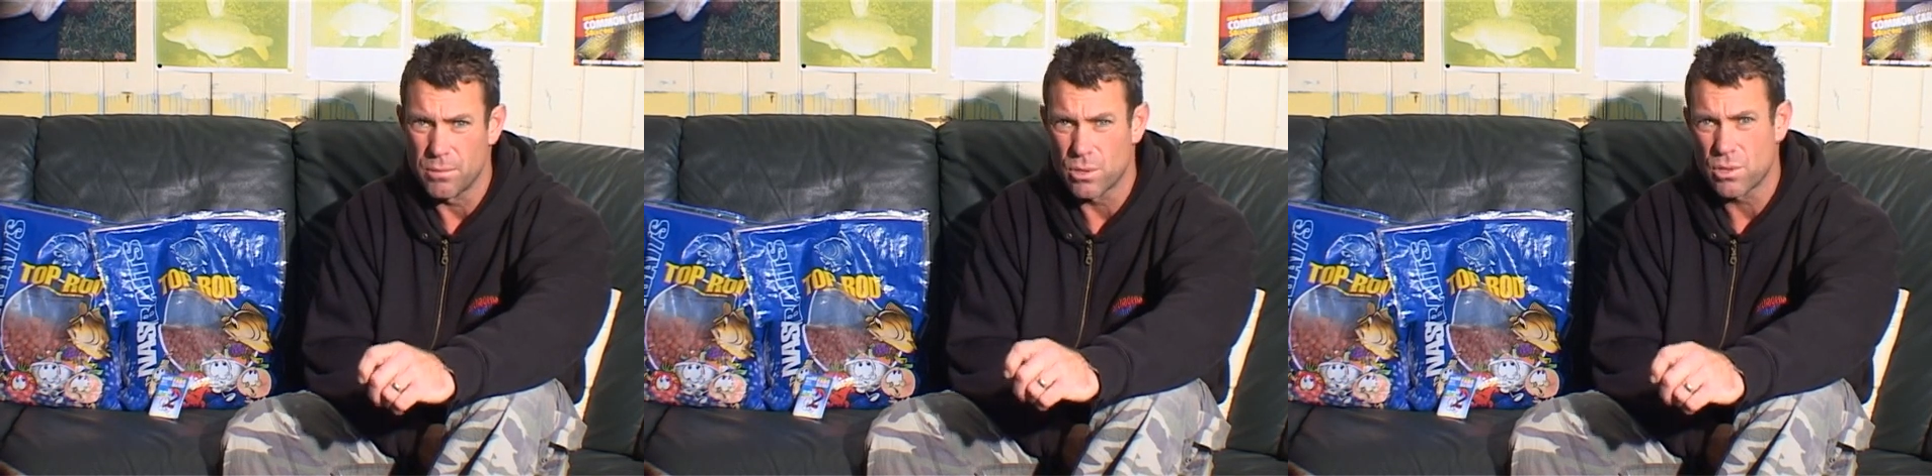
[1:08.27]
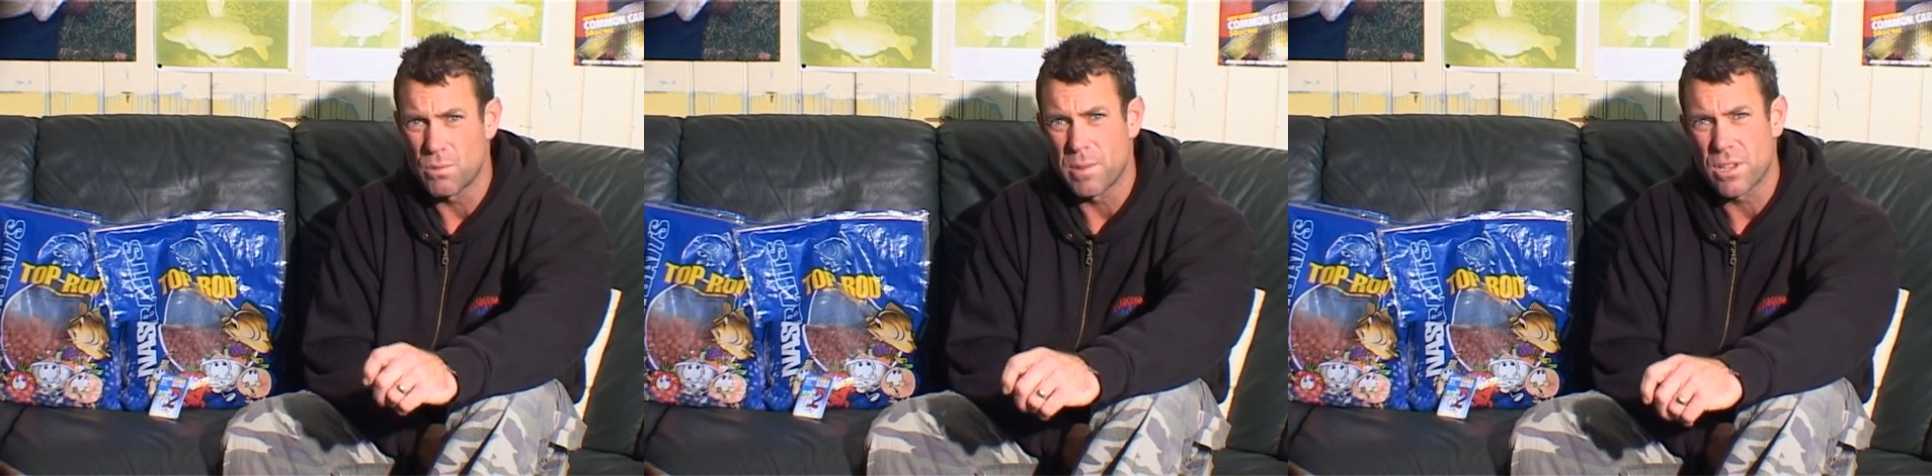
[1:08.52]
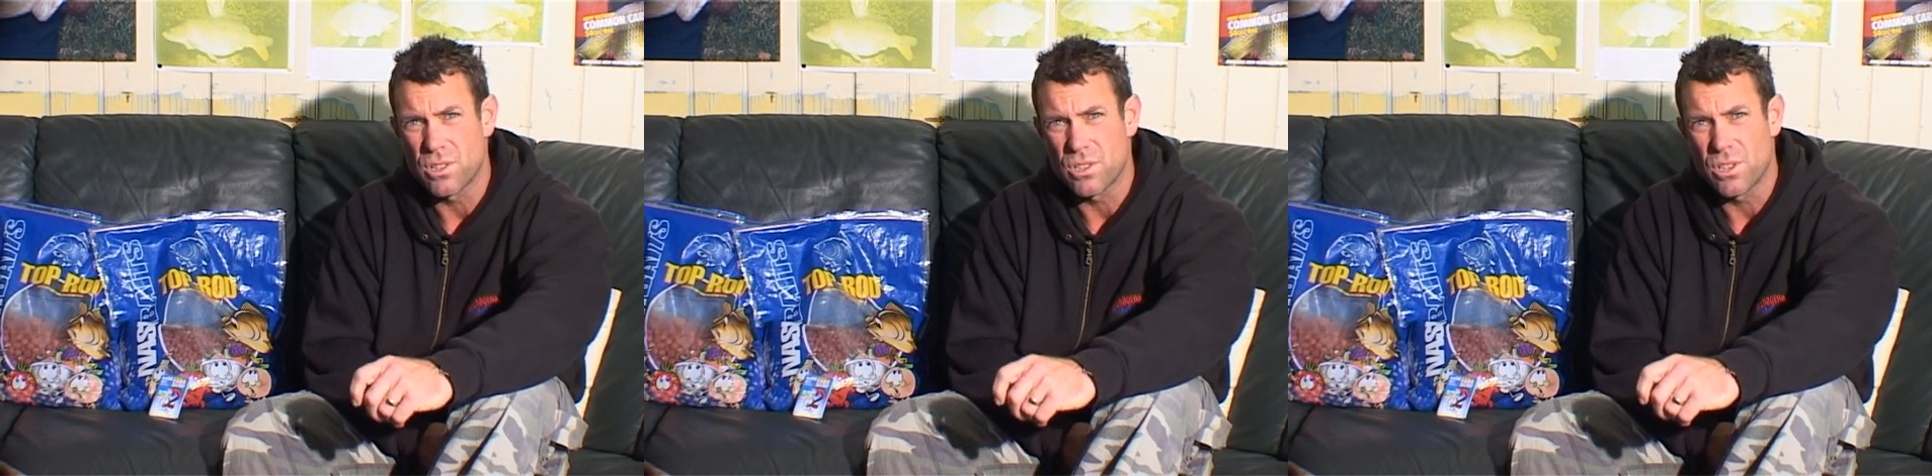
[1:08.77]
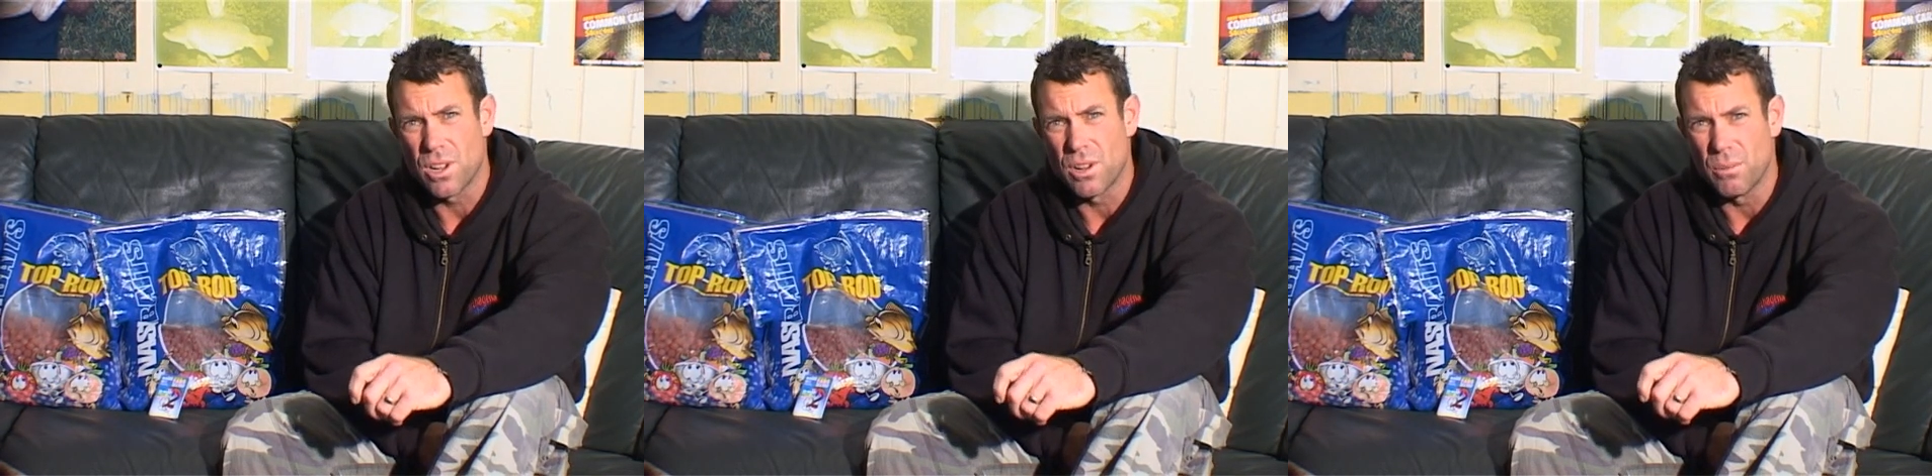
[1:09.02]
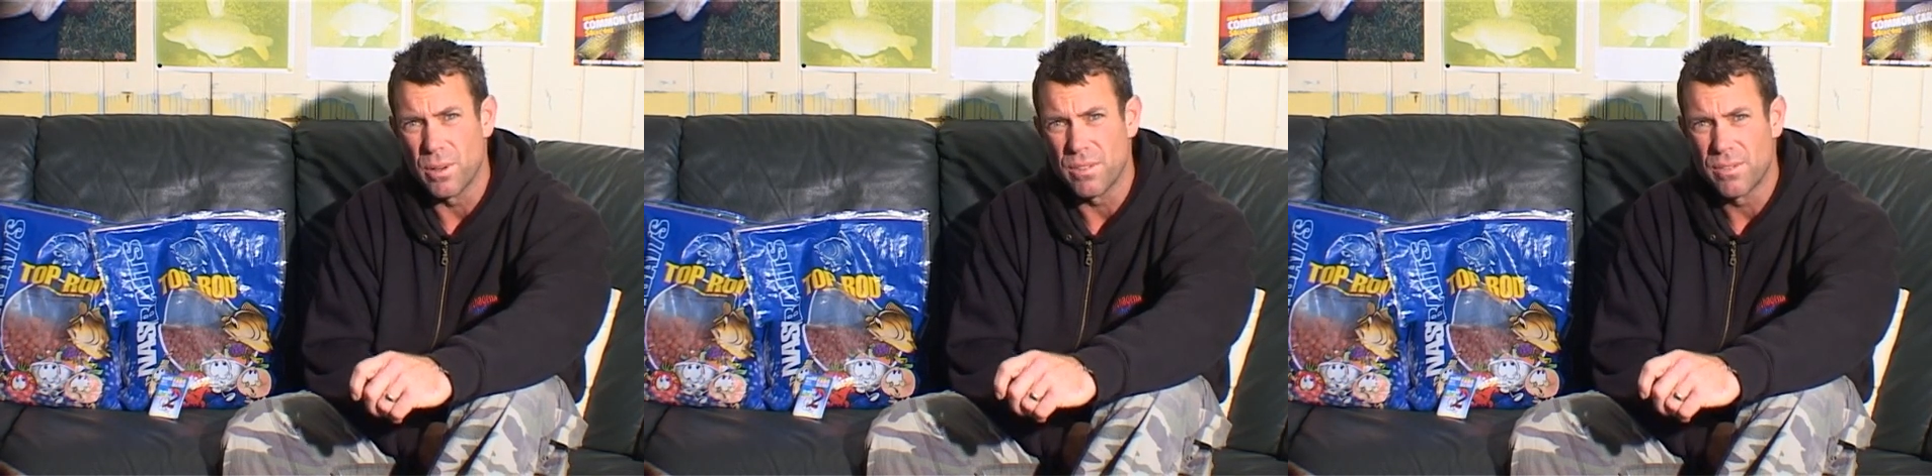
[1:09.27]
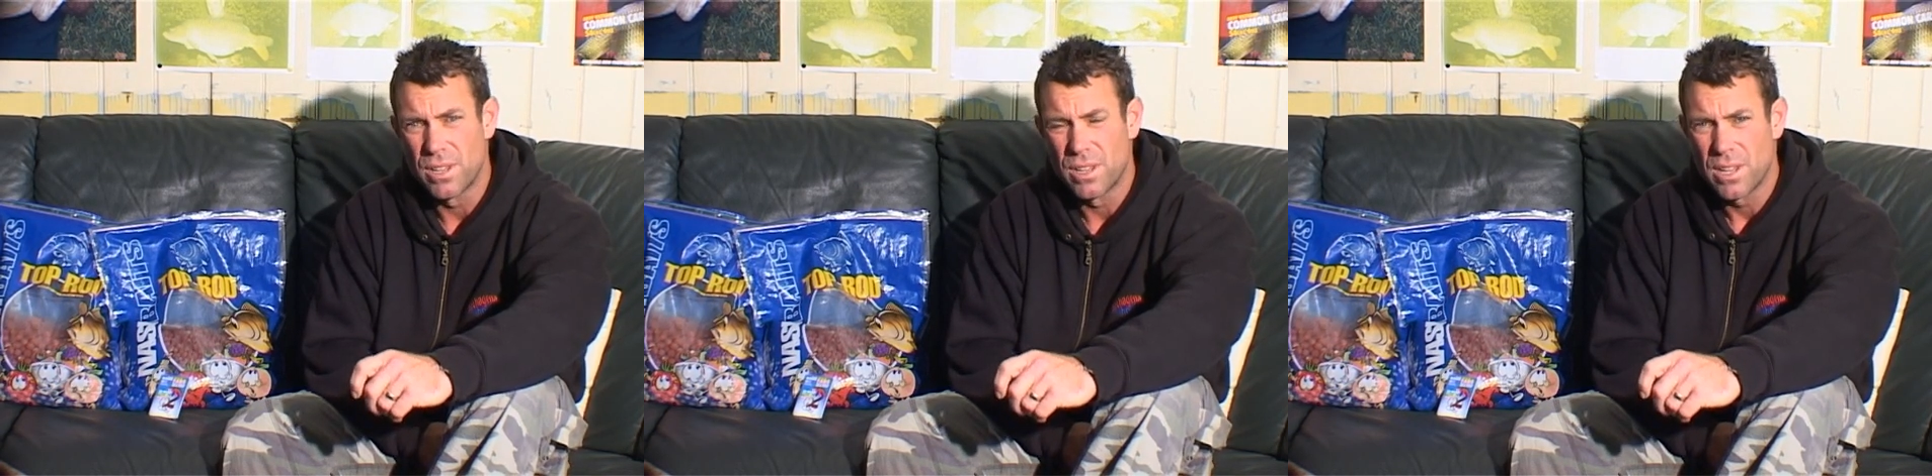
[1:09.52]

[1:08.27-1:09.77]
not too much to start with,